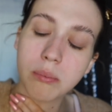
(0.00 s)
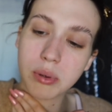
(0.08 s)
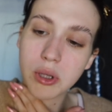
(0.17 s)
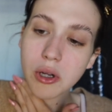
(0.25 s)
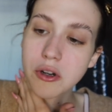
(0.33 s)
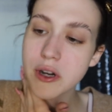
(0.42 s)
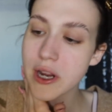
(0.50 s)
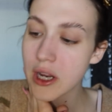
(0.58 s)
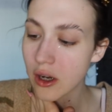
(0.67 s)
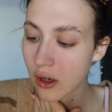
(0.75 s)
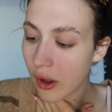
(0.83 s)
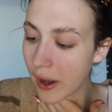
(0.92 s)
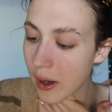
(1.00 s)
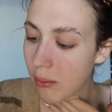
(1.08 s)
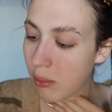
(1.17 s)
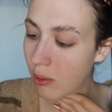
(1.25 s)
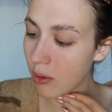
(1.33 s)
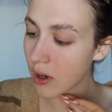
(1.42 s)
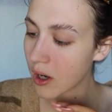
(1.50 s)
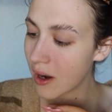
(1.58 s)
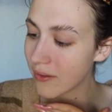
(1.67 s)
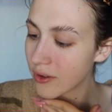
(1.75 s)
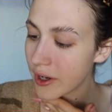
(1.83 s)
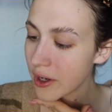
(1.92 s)
blurring or like pore
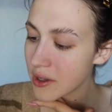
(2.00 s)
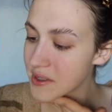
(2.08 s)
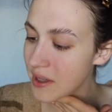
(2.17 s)
covering or